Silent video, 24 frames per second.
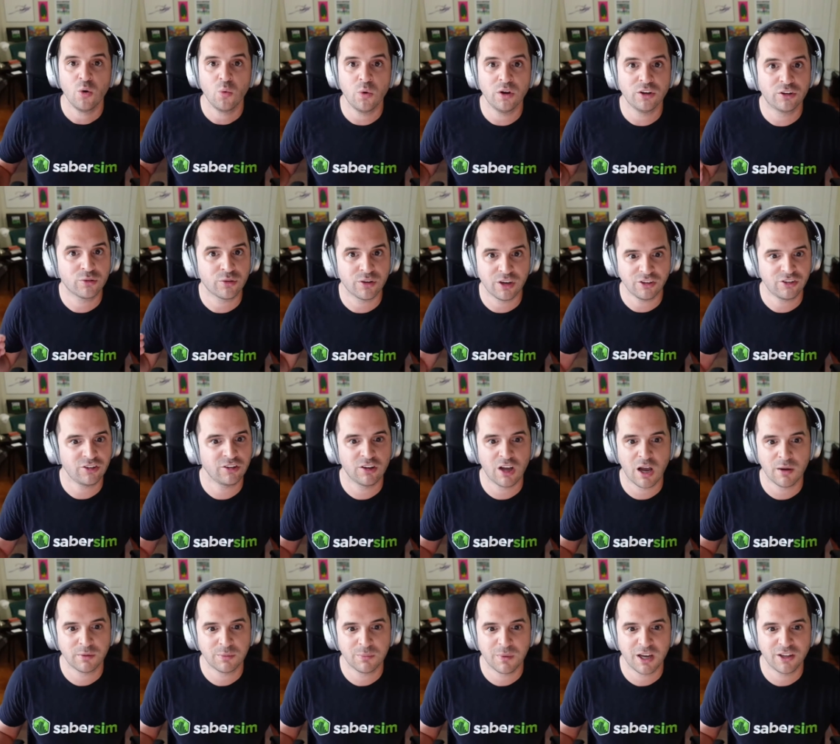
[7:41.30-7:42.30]
With traditional
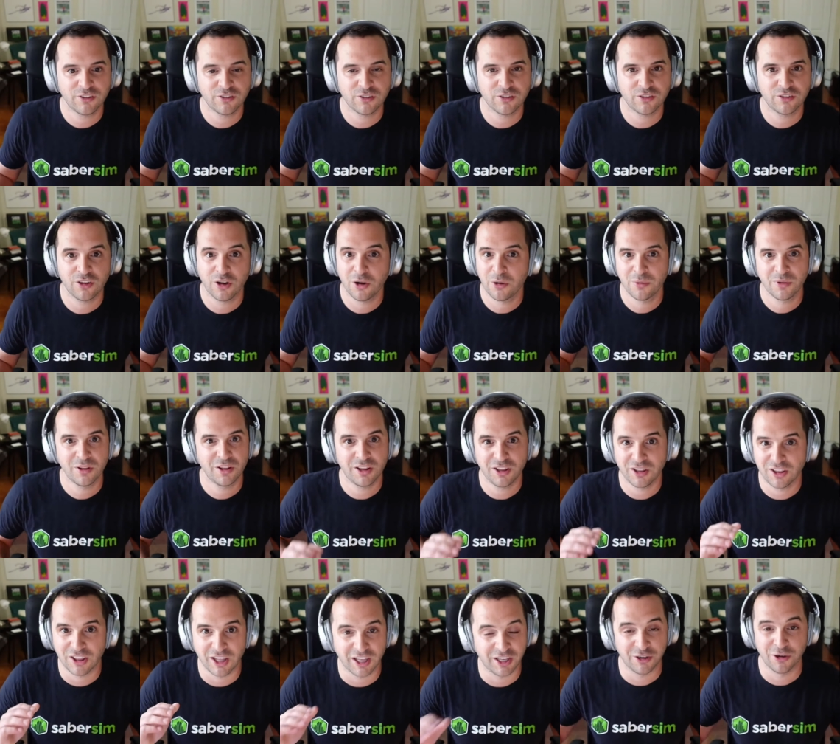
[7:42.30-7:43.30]
optimizers, though,
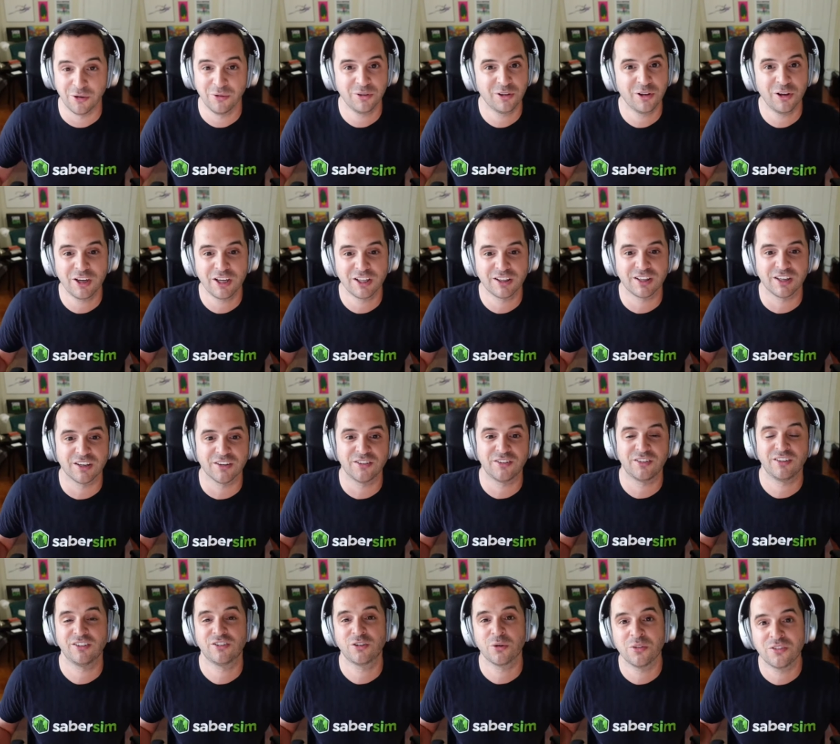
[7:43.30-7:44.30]
they don't look at
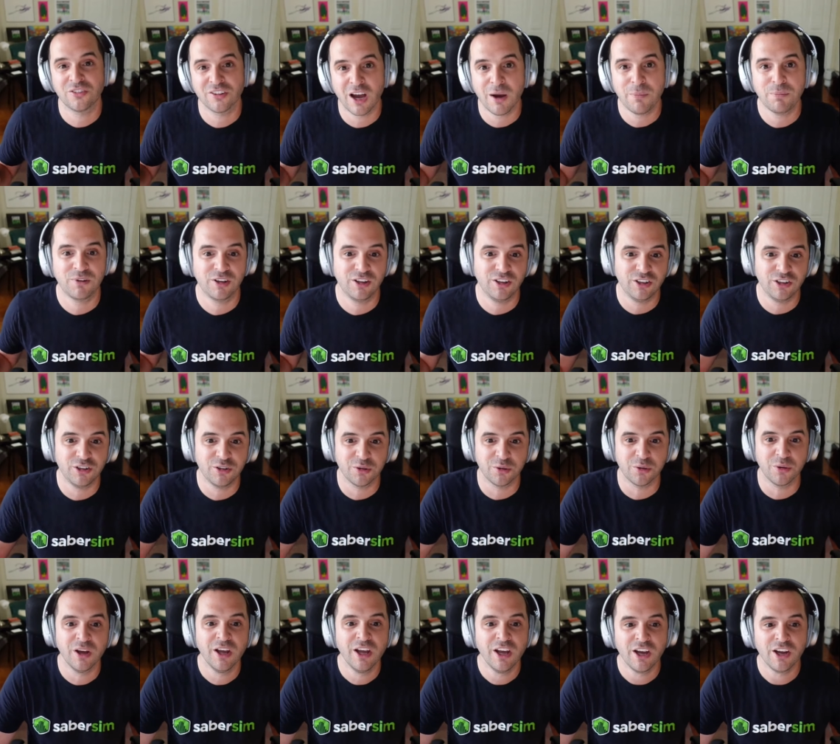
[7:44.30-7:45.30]
this, so it's up to
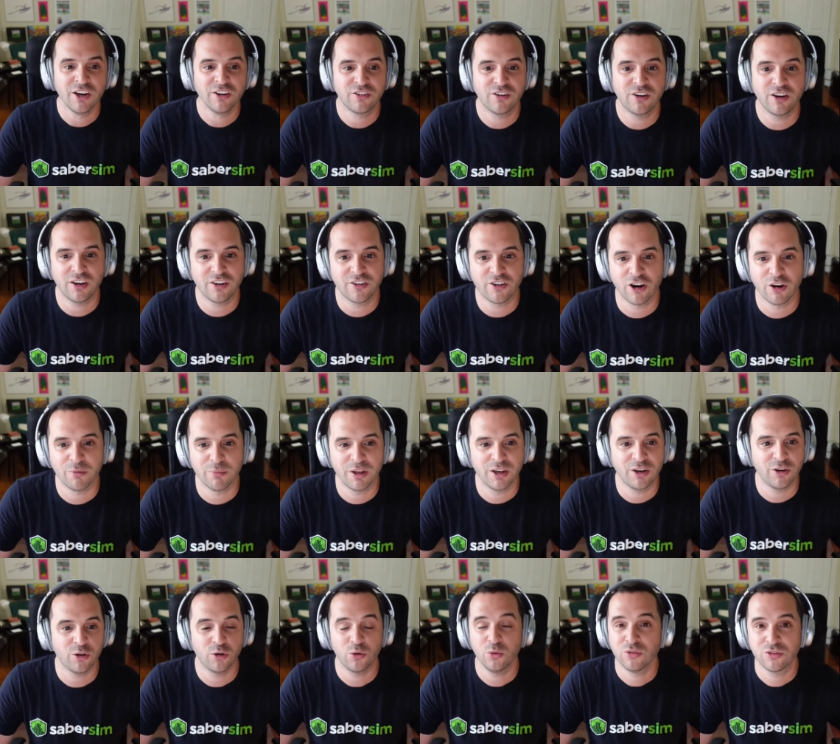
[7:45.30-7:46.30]
you to
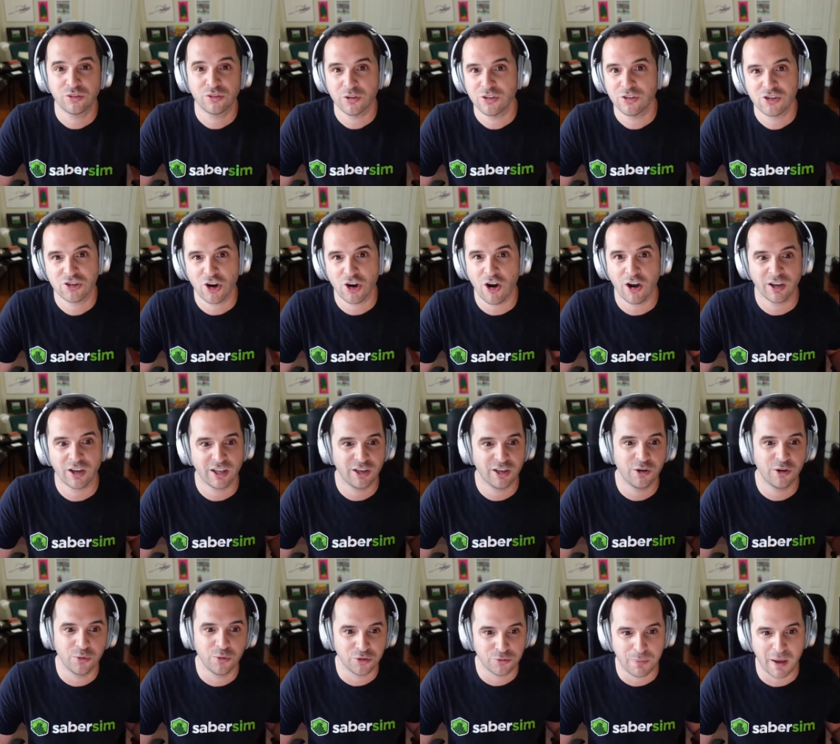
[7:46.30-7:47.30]
determine who's good chalk
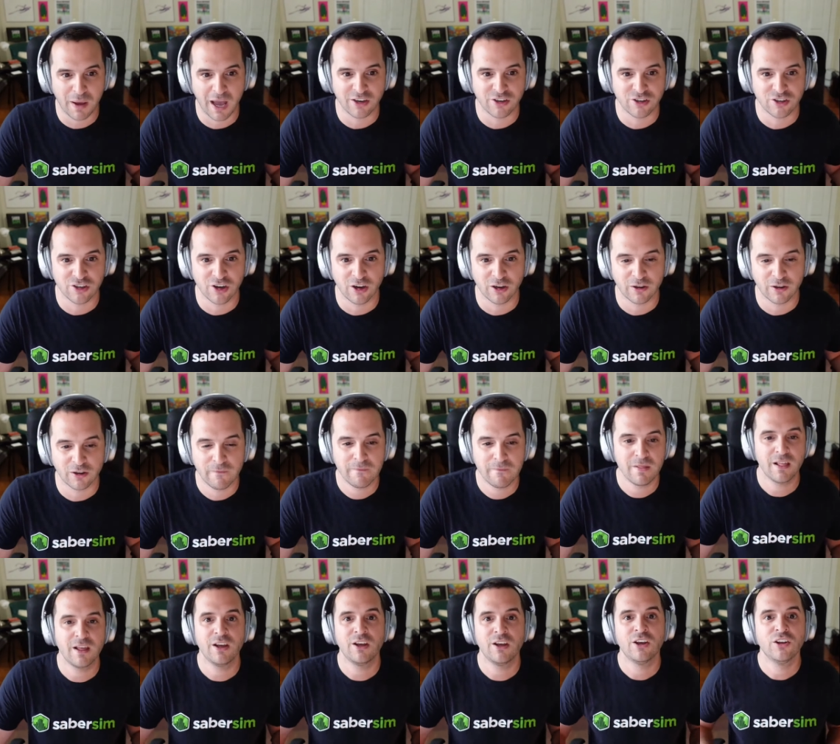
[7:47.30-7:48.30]
and who is bad chalk.
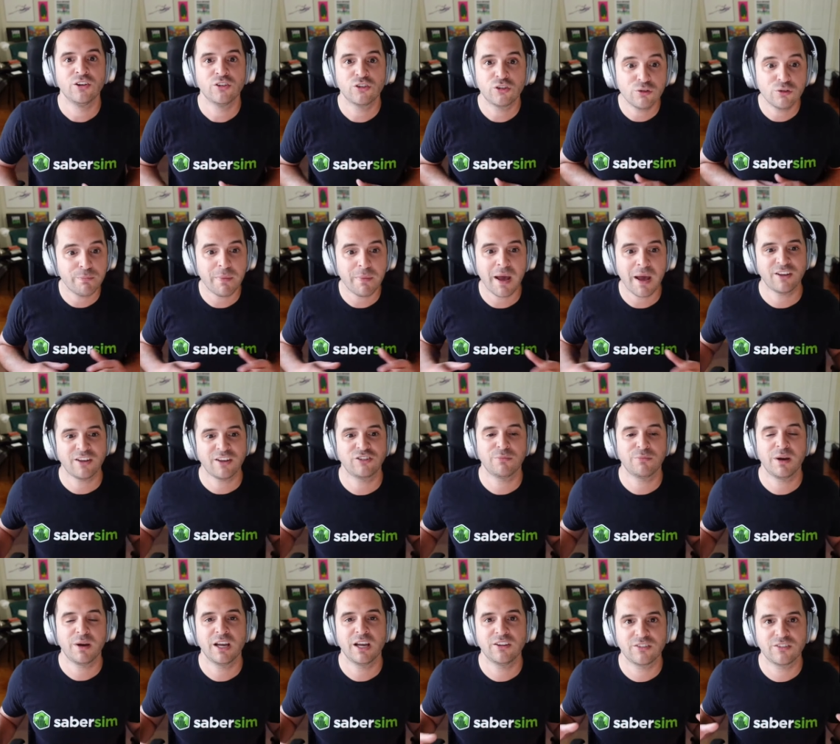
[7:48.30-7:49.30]
To
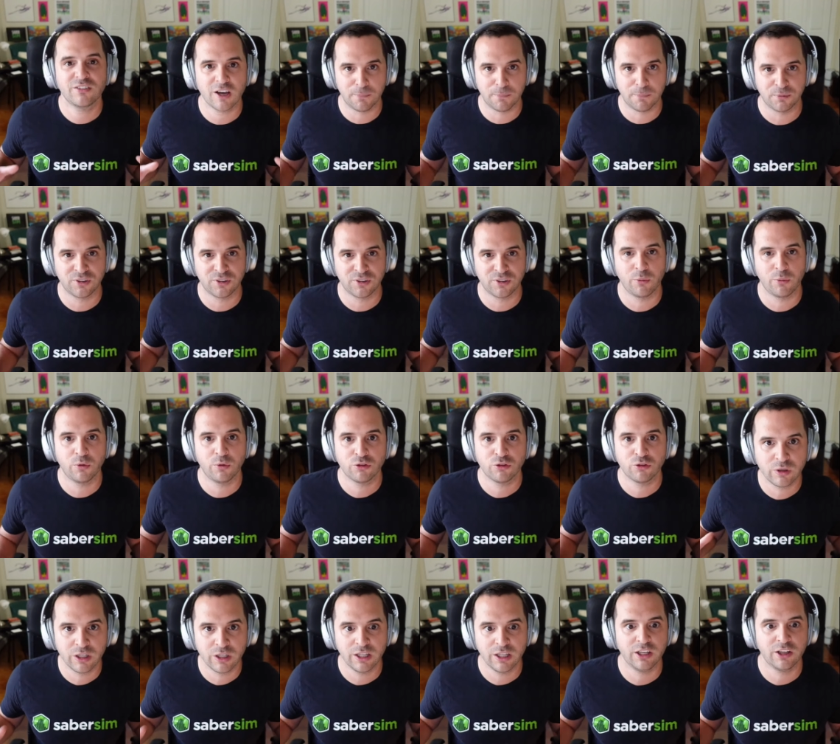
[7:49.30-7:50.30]
maximize upside, which
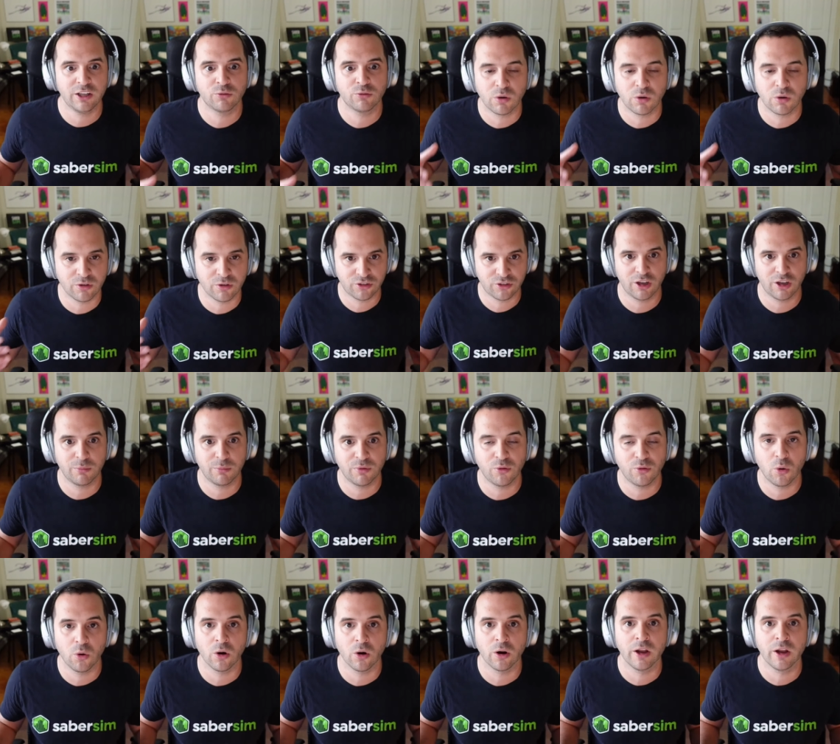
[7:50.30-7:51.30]
really is what we were saying
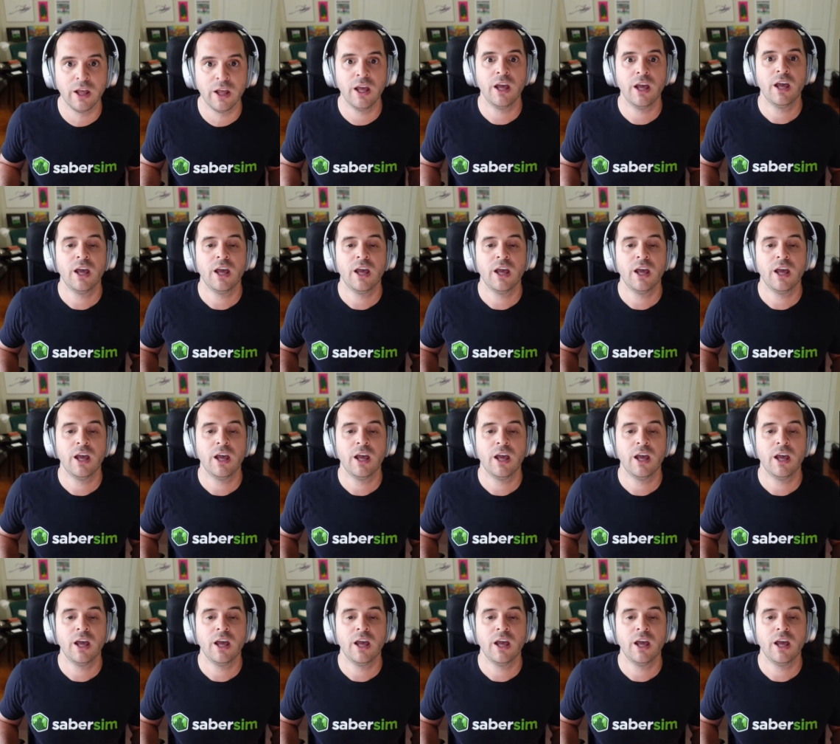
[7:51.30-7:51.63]
before,